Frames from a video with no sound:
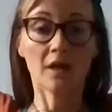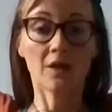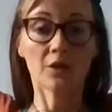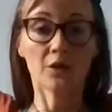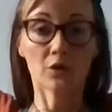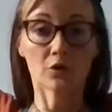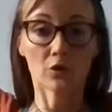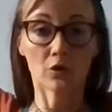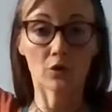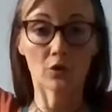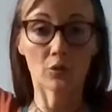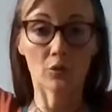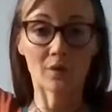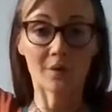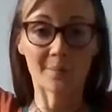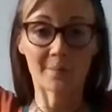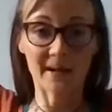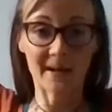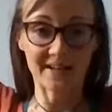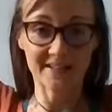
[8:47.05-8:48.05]
your
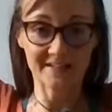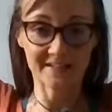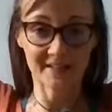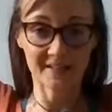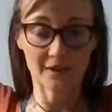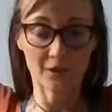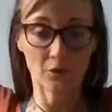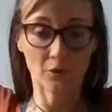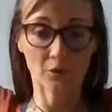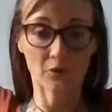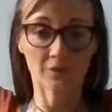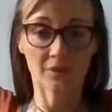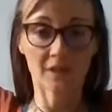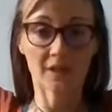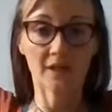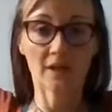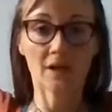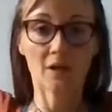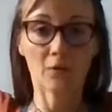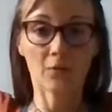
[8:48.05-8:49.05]
lower back take over.